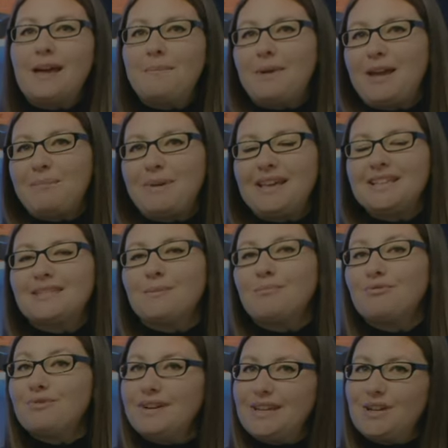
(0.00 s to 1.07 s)
by loading a
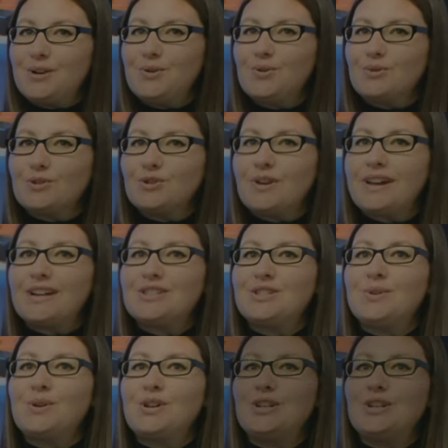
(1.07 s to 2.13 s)
four K YouTube